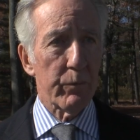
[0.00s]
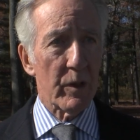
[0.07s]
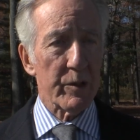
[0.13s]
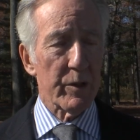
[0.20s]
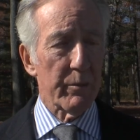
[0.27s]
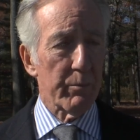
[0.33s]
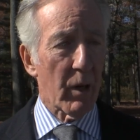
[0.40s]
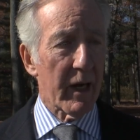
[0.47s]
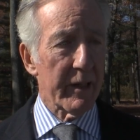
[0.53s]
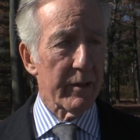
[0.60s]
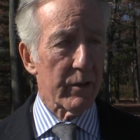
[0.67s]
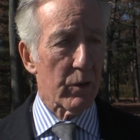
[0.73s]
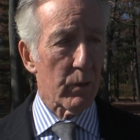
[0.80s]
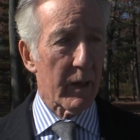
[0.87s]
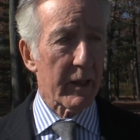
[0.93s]
President
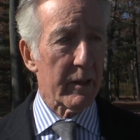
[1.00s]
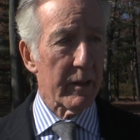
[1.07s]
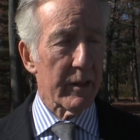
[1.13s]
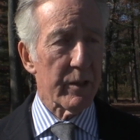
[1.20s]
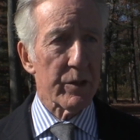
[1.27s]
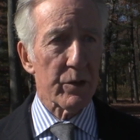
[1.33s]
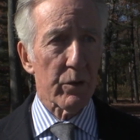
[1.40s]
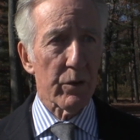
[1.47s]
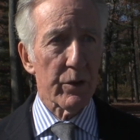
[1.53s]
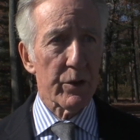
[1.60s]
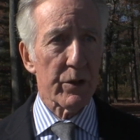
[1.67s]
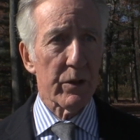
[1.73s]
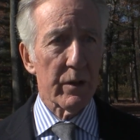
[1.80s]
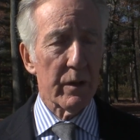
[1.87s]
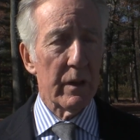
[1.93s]
Biden correctly has
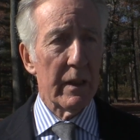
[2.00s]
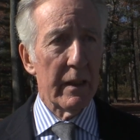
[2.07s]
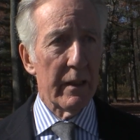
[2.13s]
urged uh,